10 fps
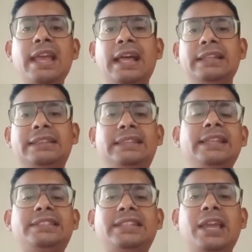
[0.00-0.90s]
And
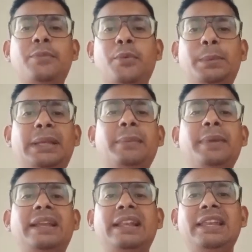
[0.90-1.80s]
this type of
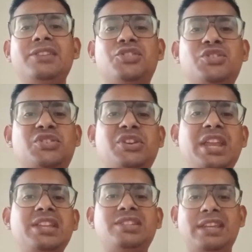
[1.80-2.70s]
typically and
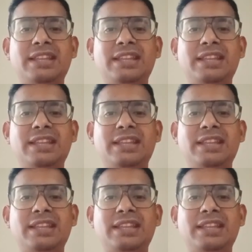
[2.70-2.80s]
strange